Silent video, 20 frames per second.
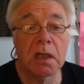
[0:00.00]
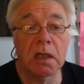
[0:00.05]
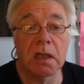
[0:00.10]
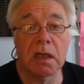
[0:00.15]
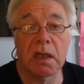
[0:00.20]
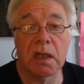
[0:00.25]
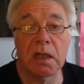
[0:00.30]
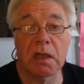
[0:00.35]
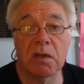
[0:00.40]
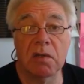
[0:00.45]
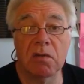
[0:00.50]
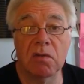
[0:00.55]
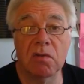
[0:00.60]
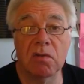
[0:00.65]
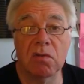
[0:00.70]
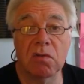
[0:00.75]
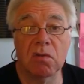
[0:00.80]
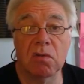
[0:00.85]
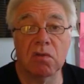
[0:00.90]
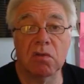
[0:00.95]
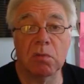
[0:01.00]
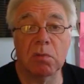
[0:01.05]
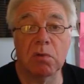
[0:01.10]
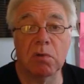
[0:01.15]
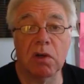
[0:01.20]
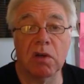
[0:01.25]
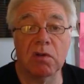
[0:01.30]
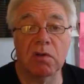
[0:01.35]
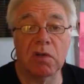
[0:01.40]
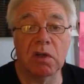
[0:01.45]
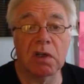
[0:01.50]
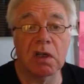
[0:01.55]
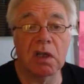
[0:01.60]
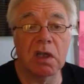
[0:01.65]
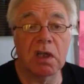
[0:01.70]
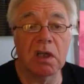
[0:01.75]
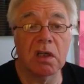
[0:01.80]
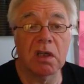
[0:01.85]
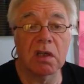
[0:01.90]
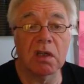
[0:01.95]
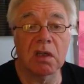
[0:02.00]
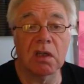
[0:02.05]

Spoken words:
And not surprisingly,